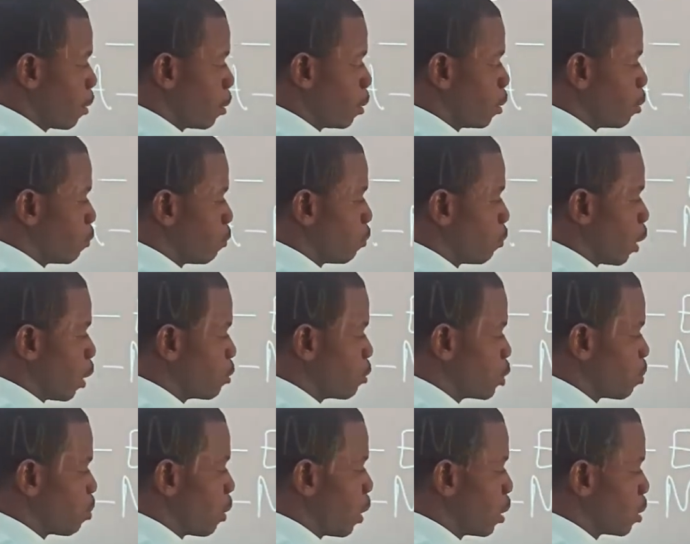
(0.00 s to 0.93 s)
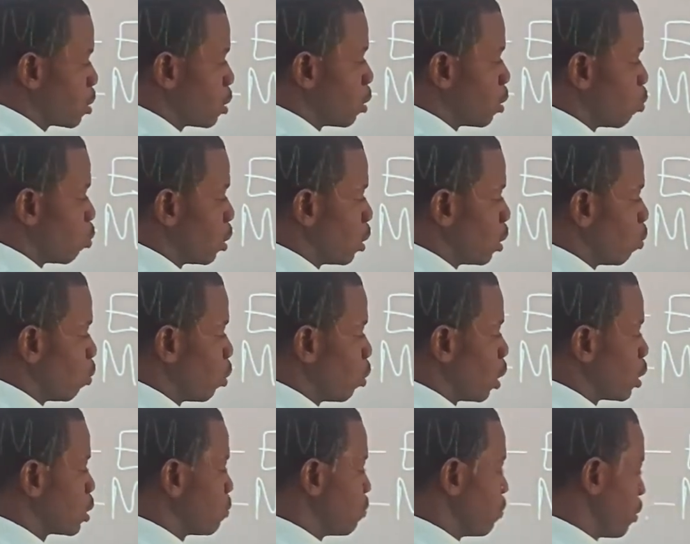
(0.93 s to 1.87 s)
if you have spelled the
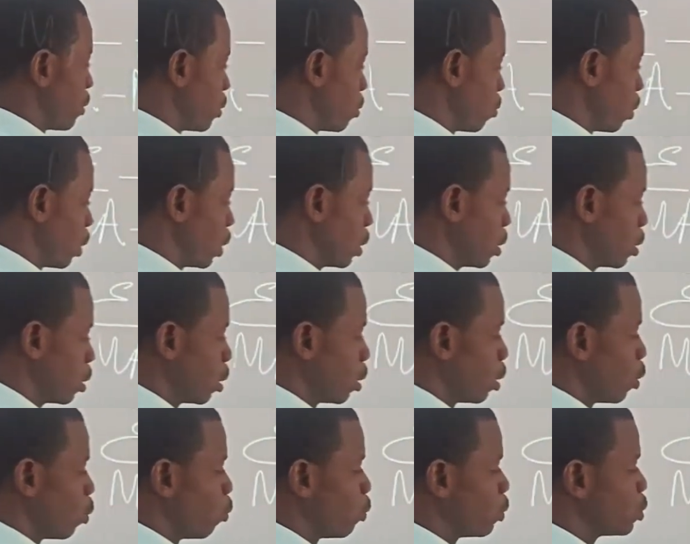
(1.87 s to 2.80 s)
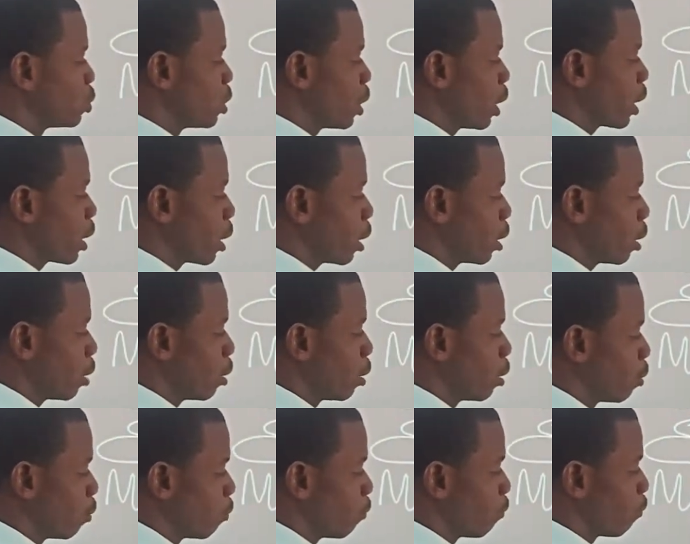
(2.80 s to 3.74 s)
words very well. We check
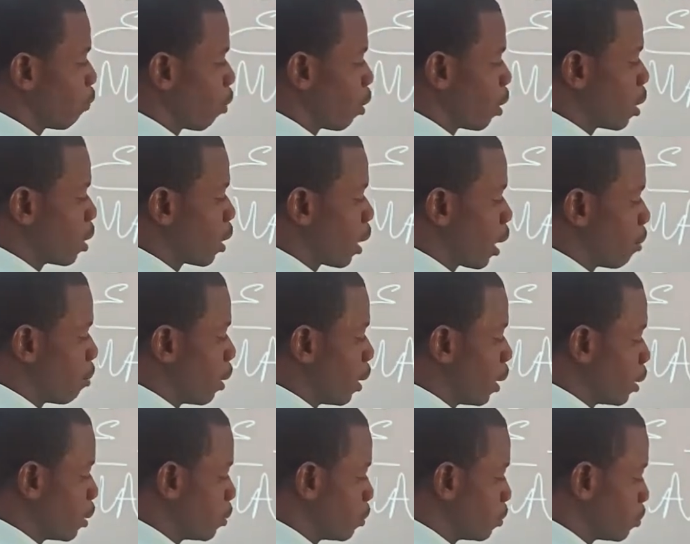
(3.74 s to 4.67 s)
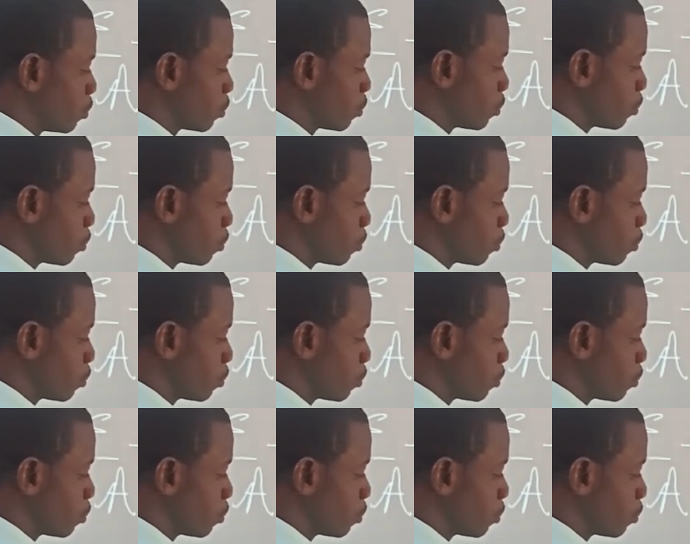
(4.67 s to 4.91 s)
for grammar,